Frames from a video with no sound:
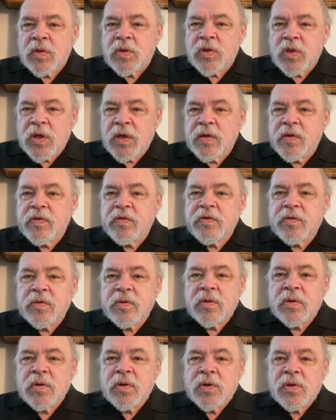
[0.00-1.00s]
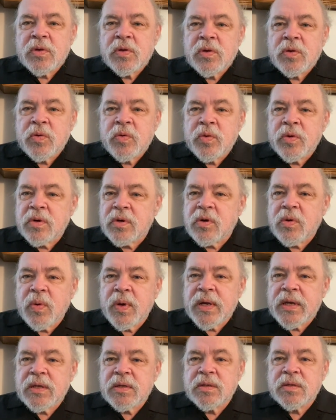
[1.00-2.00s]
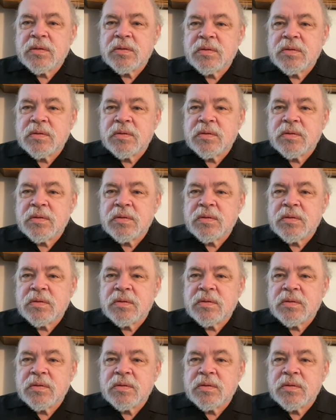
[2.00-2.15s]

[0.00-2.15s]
things were quite